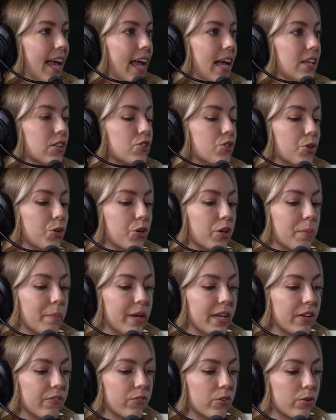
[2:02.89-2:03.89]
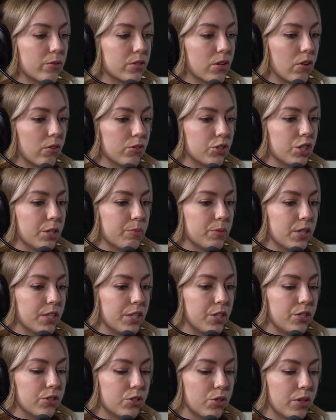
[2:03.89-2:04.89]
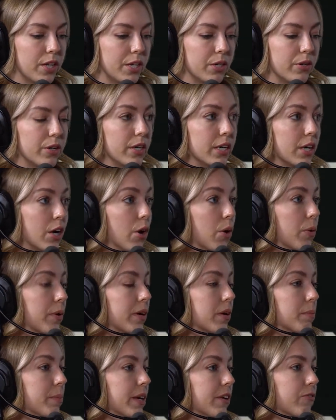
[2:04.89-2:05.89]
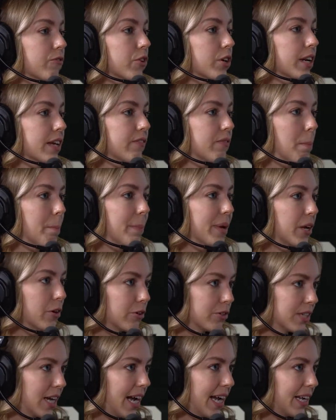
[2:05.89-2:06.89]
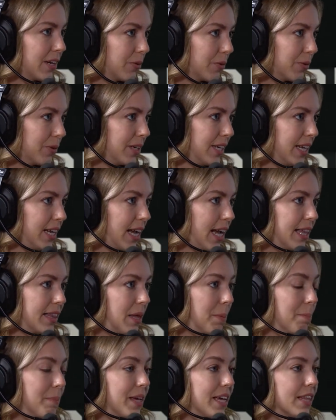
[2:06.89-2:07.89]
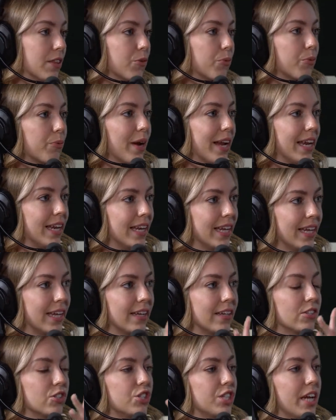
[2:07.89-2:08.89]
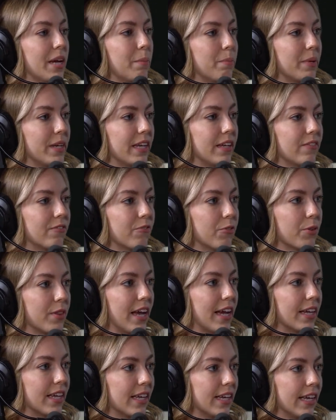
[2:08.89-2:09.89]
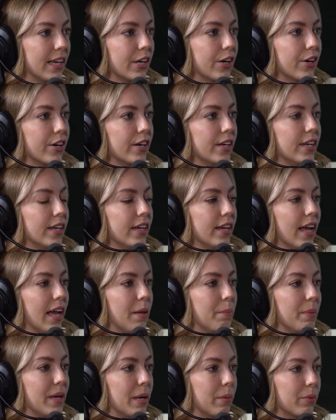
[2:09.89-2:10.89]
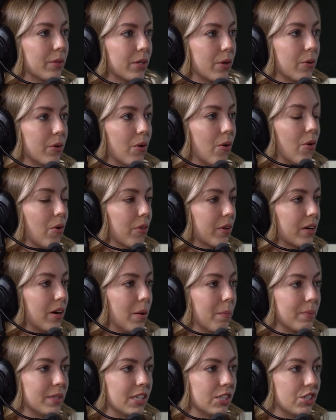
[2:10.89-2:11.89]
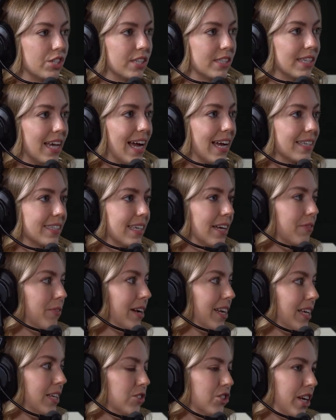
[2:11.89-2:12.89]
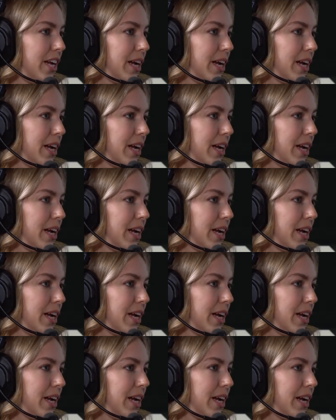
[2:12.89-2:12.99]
And so you're competing for those scholarships so that you can go and compete for an even bigger title and then be the reigning champion for that year and be able to go to all the competitions as that reigning